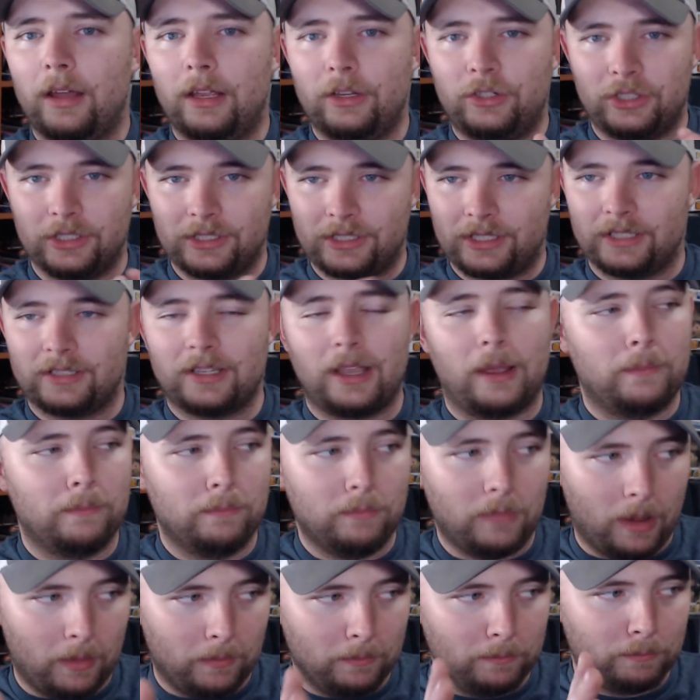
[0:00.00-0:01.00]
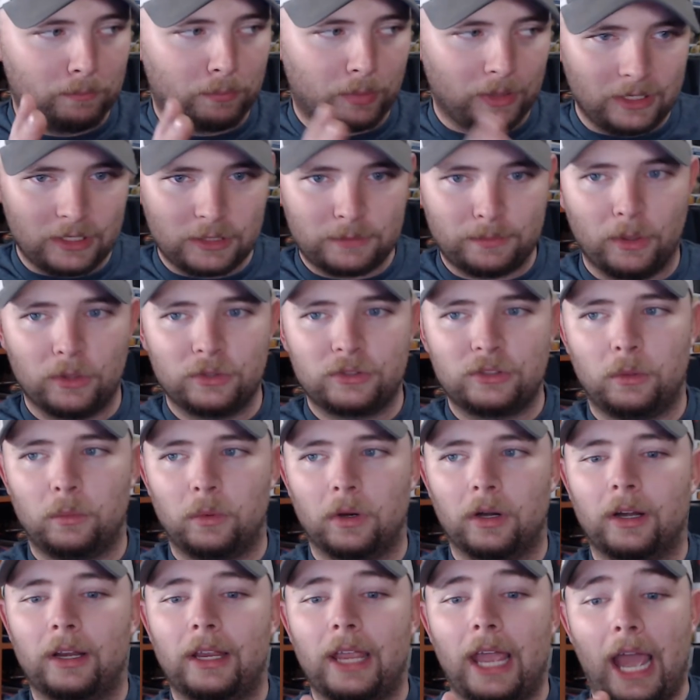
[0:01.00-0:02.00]
It's just because I'm predisposed at
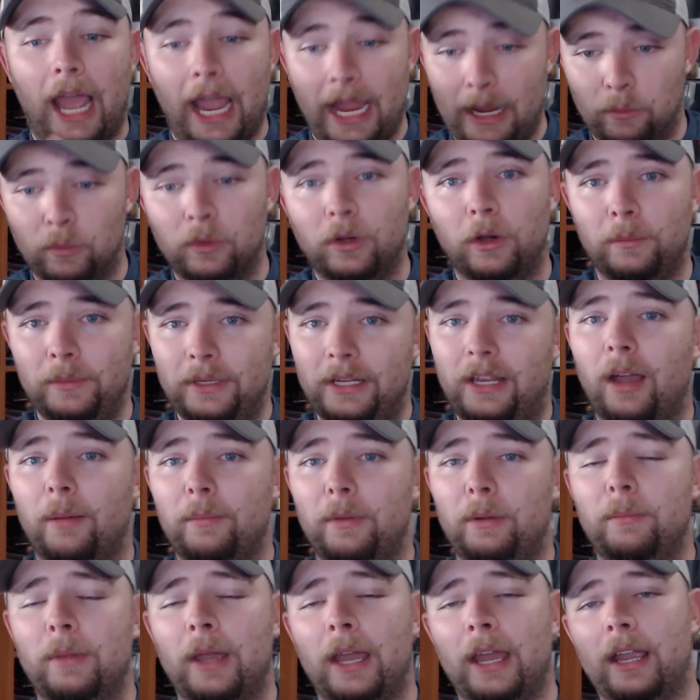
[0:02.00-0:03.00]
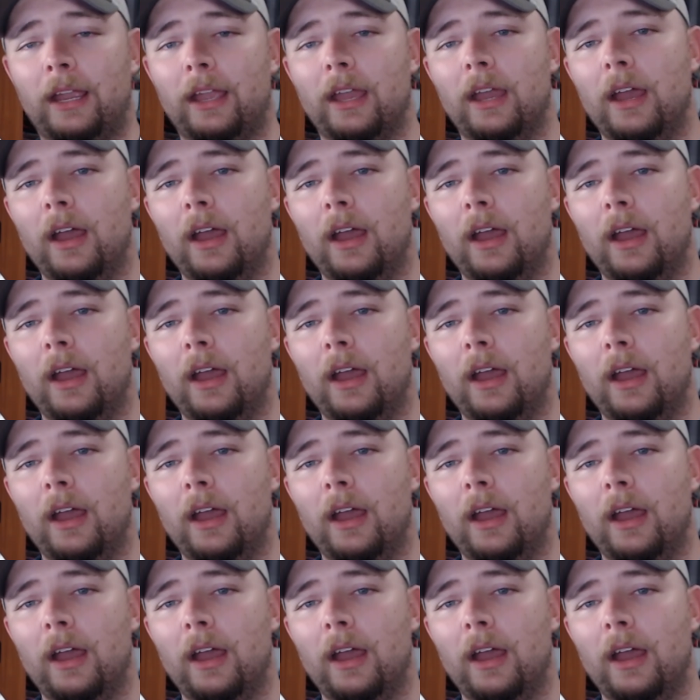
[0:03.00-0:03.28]
work. I will be coming back.